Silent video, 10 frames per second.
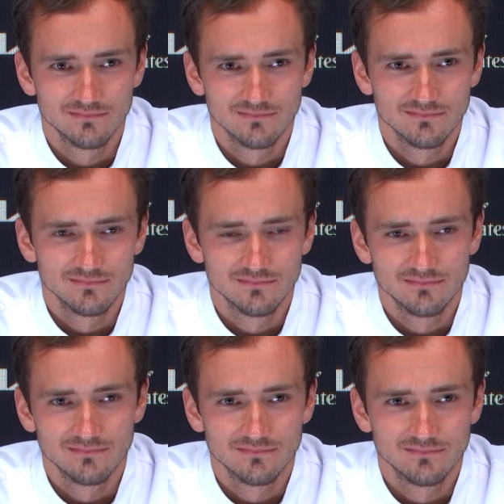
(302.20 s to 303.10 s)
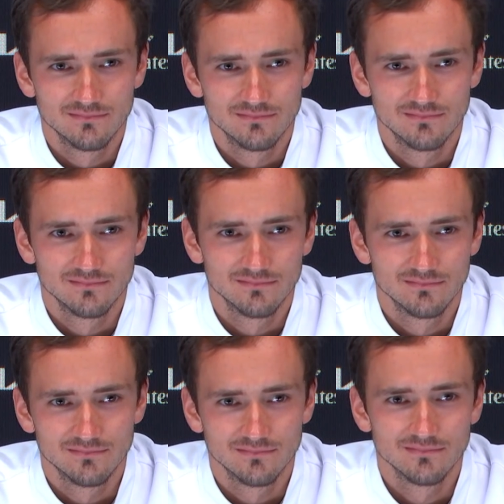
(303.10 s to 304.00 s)
about it and then get into it
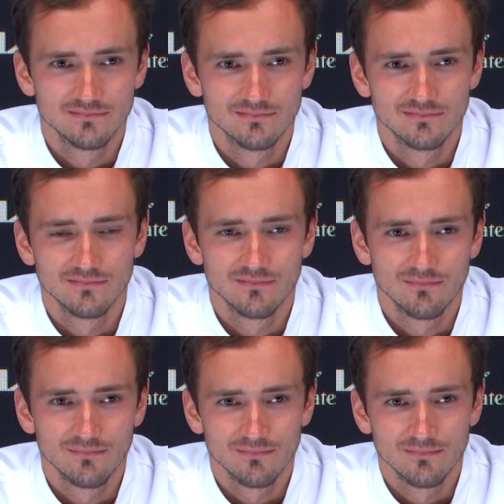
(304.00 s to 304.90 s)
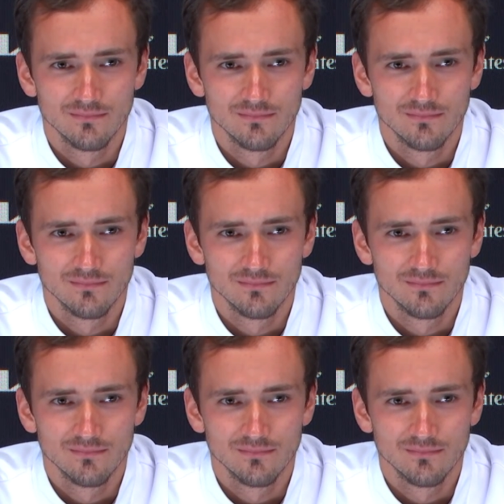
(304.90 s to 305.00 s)
during the on-court interview?